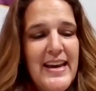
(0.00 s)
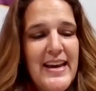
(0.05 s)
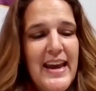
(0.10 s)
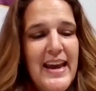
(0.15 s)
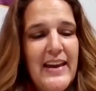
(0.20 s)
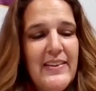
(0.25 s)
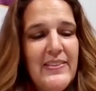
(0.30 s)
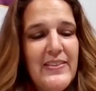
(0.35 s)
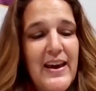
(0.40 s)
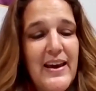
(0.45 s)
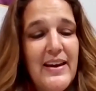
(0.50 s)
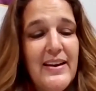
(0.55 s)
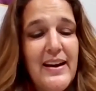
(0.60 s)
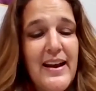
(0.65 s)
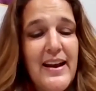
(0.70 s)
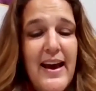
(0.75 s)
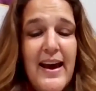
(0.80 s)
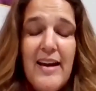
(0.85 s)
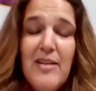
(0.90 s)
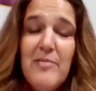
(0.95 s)
And
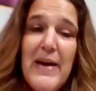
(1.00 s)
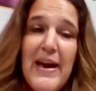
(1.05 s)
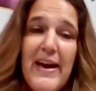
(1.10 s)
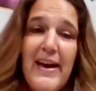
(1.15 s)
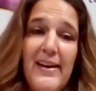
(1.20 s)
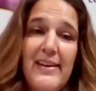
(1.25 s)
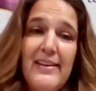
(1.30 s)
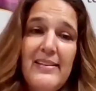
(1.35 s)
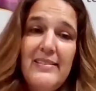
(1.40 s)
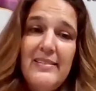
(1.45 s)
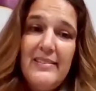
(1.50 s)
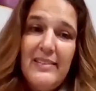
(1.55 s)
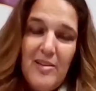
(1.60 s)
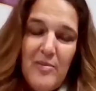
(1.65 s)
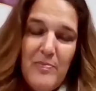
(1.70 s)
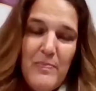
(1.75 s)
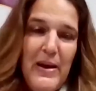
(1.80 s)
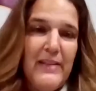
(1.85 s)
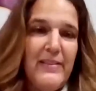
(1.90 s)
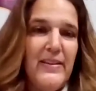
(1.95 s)
then I met
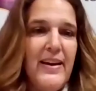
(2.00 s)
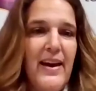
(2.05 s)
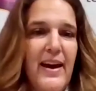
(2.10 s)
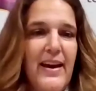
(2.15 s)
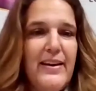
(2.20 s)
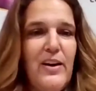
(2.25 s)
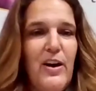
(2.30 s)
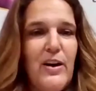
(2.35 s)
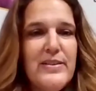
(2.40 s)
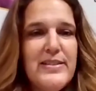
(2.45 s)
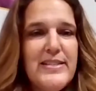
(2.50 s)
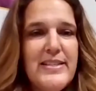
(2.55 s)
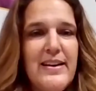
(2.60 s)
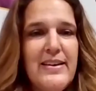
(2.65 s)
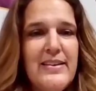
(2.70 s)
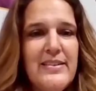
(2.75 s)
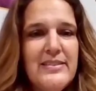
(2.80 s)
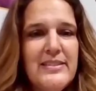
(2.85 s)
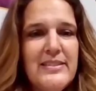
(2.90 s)
Malachi Garza,